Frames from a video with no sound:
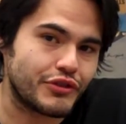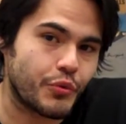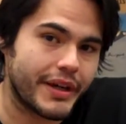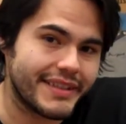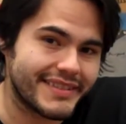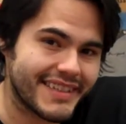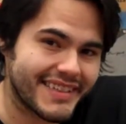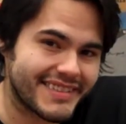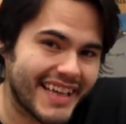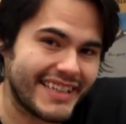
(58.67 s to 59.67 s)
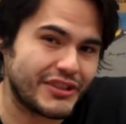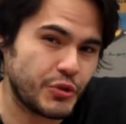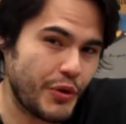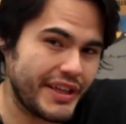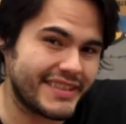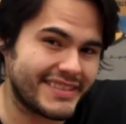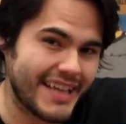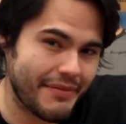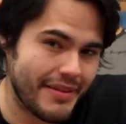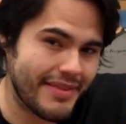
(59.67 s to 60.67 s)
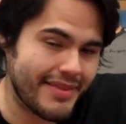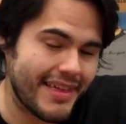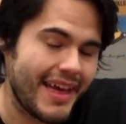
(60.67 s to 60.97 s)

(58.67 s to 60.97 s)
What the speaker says: 26th and 27th